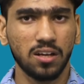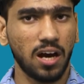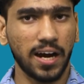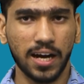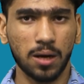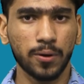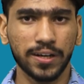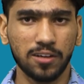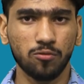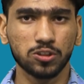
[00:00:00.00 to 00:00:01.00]
A
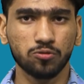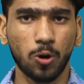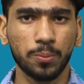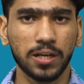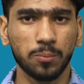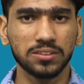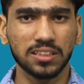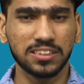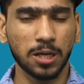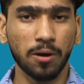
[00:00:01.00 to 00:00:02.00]
carbocation was formed, that means a
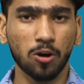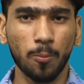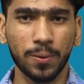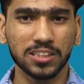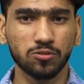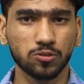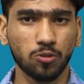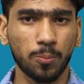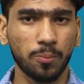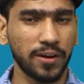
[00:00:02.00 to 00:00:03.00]
sigma complex was
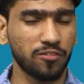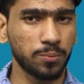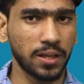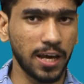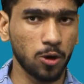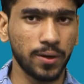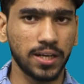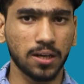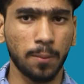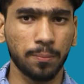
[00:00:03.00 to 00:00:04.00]
formed from the
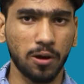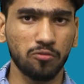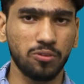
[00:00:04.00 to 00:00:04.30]
aromatic compound.